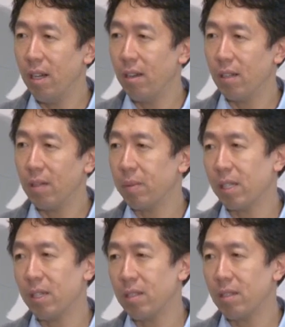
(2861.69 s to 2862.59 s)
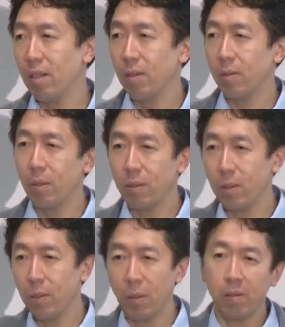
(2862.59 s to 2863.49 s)
error because your
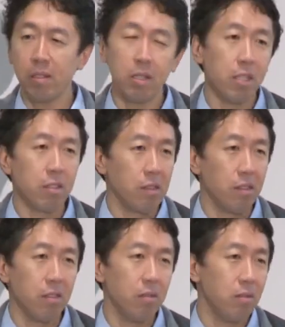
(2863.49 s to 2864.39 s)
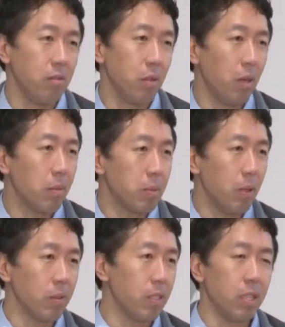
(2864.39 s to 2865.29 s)
orientation, your optimal
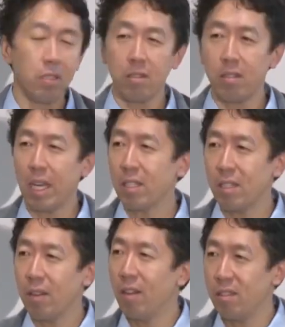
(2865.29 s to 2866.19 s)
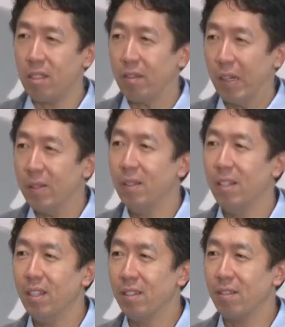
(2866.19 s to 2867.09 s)
orientation is actually not 0,
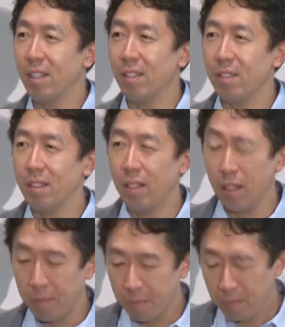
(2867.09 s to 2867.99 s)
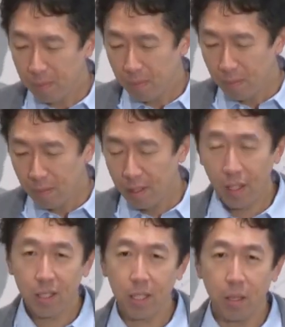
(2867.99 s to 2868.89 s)
right?
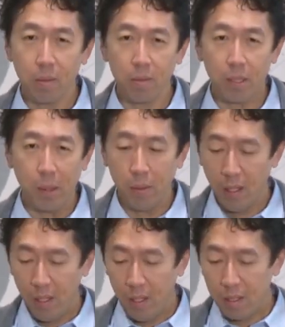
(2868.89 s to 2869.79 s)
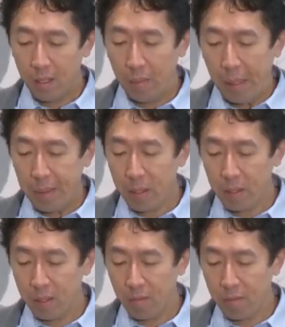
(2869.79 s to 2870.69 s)
So maybe you
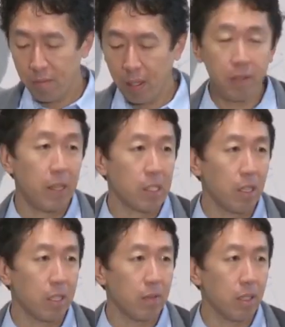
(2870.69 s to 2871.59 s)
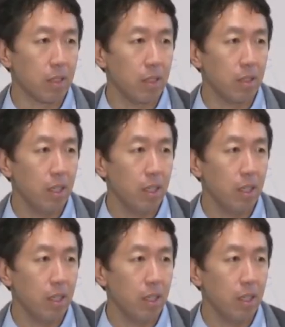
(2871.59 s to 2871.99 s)
should modify the cost function,